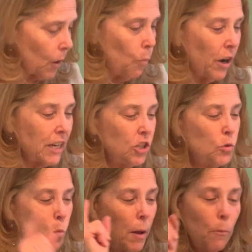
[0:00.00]
we're gonna do
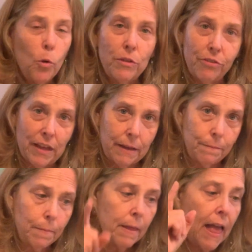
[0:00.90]
one more thing.
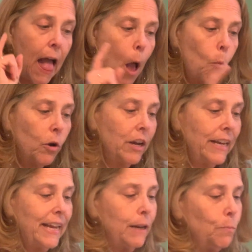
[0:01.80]
We're gonna
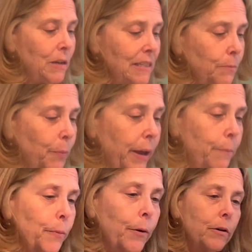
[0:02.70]
get a piece of
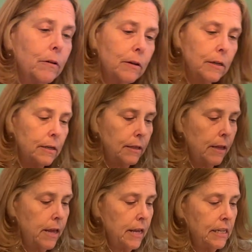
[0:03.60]
paper.
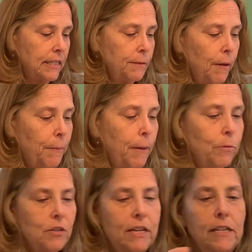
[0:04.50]
See, my
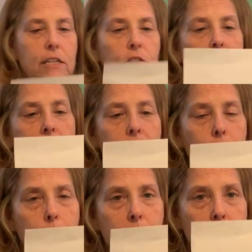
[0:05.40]
paper's like this, right?
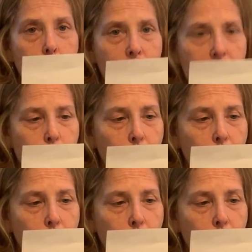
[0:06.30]
Get a piece of